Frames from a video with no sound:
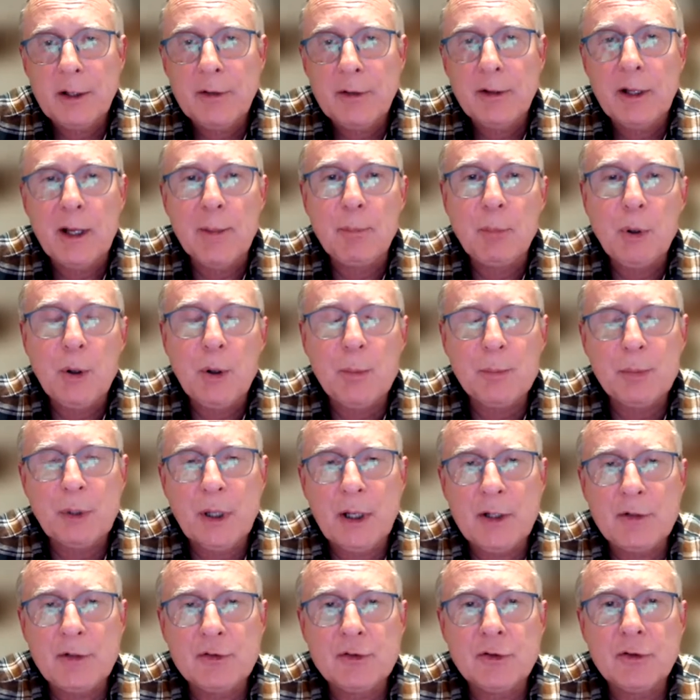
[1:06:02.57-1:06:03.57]
Their
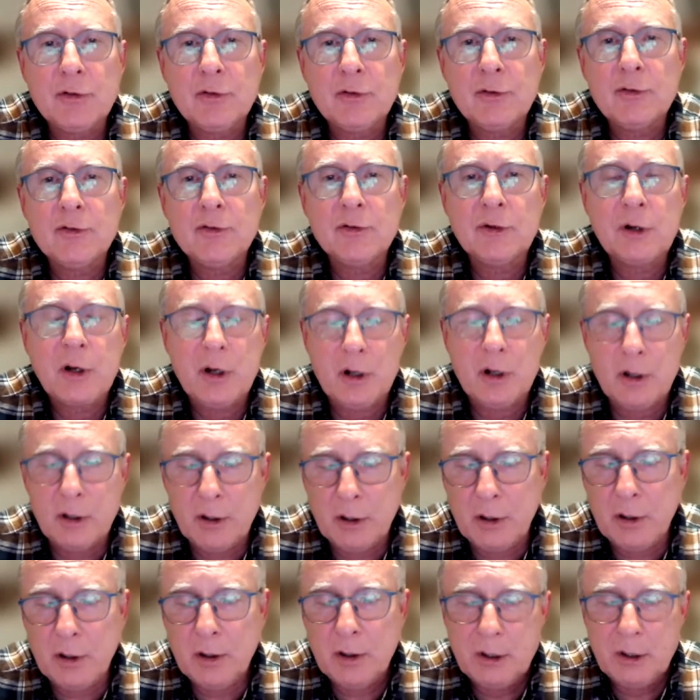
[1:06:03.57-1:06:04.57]
populations
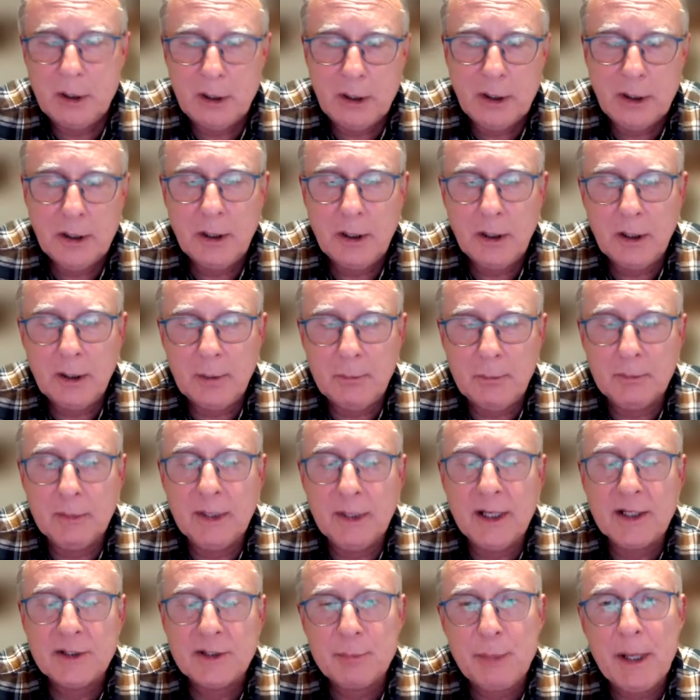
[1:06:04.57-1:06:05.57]
are
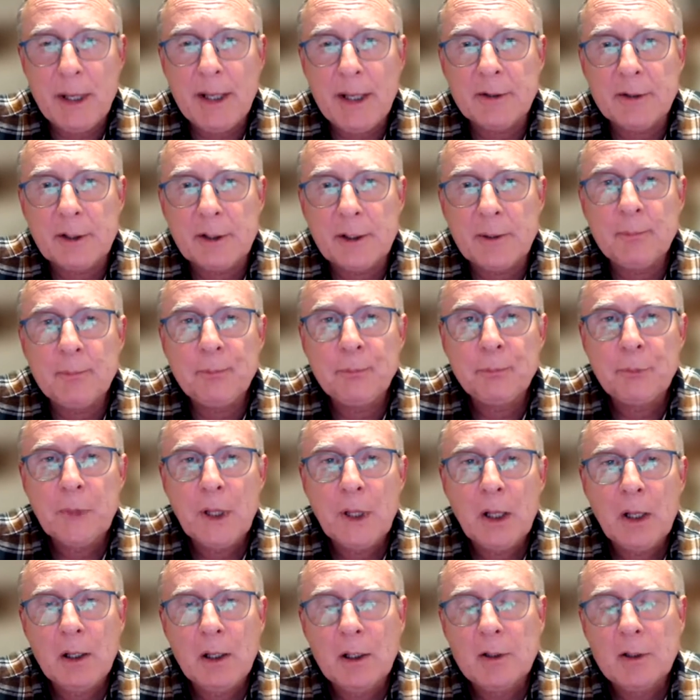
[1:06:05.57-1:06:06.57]
expanding.
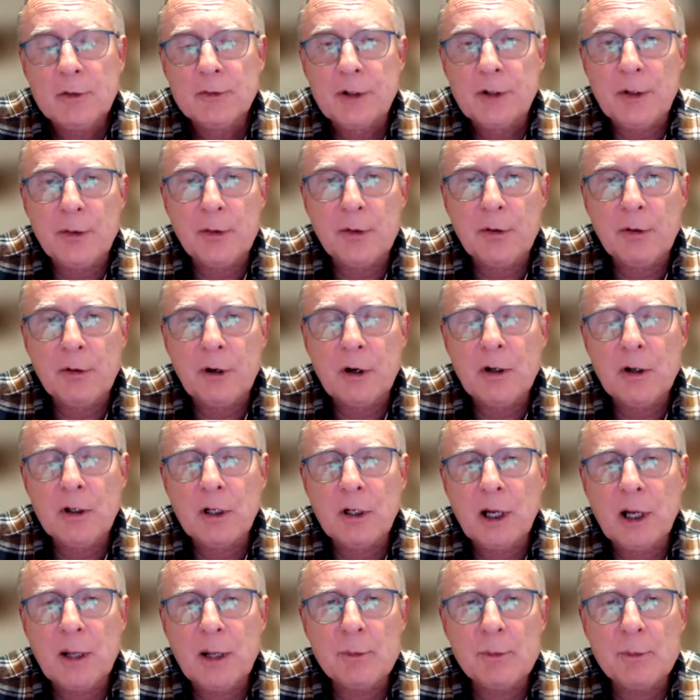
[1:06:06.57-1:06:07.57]
So there are
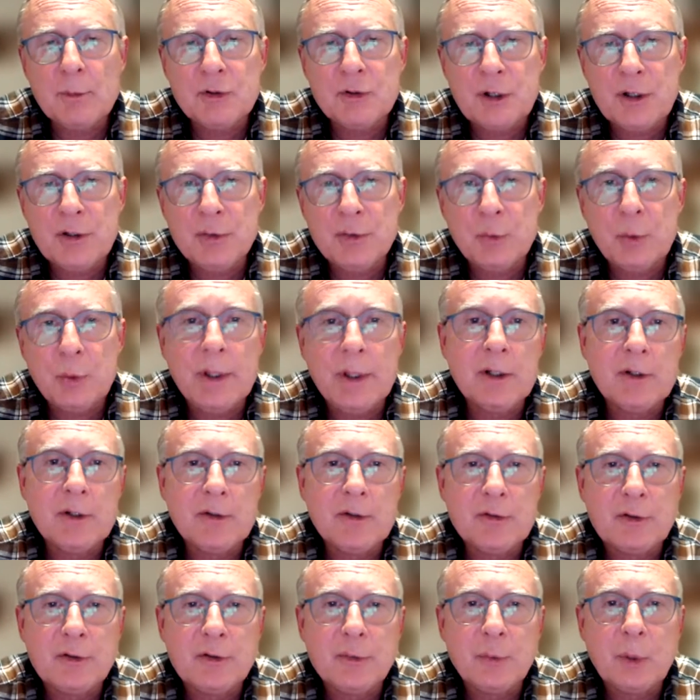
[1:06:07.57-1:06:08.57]
climate change
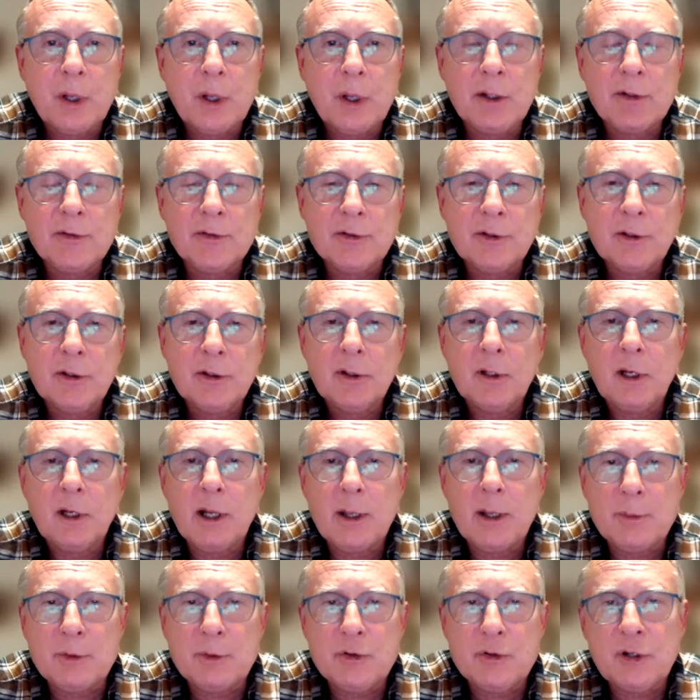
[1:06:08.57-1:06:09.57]
winners as well as
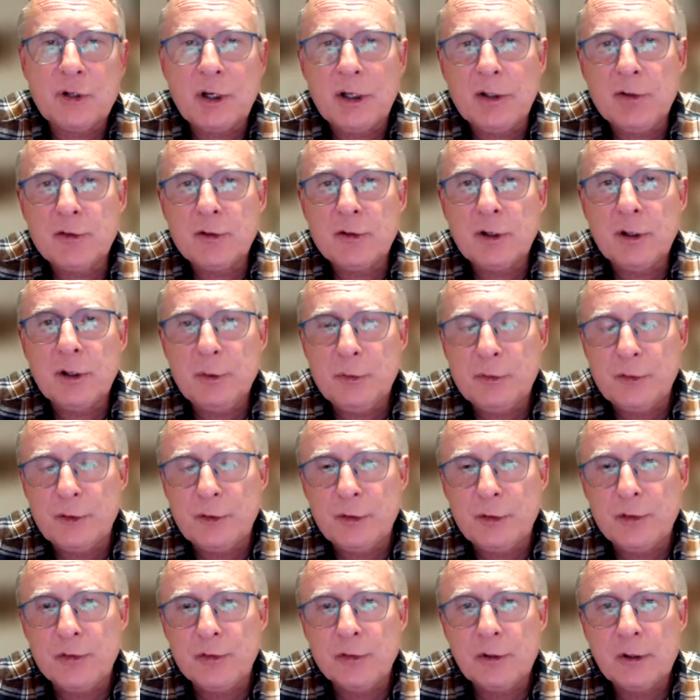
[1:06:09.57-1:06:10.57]
climate change
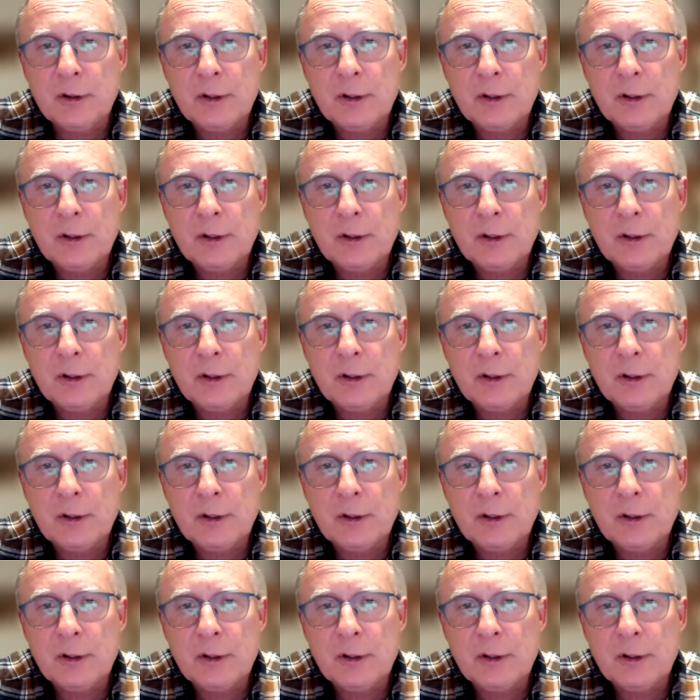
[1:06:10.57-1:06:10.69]
losers.